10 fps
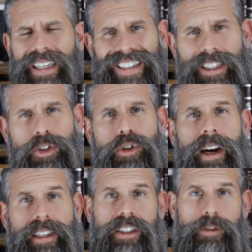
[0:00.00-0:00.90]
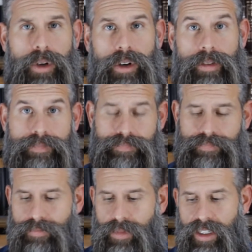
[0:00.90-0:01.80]
and contrite spirit.
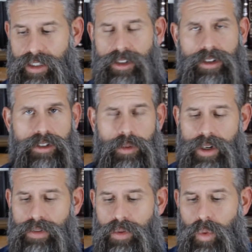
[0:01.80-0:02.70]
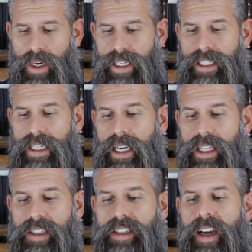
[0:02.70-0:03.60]
He could turn into whatever he wanted.
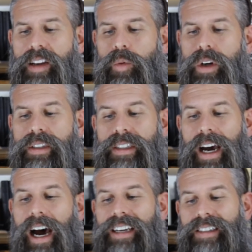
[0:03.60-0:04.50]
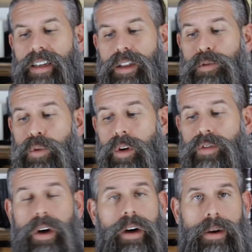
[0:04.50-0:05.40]
The second was to Isaac in
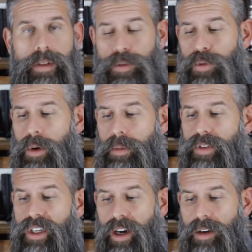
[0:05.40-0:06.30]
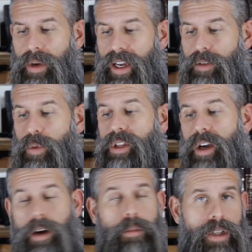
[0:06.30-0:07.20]
the form of a young man with a
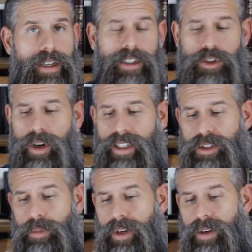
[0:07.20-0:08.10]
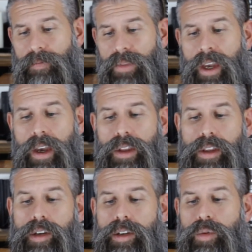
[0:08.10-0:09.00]
humble and contrite spirit. The
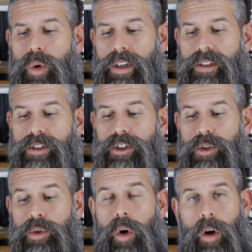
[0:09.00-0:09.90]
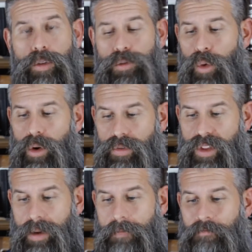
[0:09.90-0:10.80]
third was to all 4 of
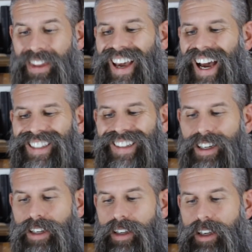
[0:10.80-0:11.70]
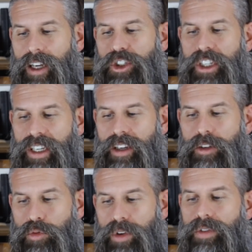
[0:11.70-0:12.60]
them as a
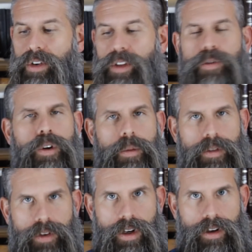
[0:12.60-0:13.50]
gushing river in the form of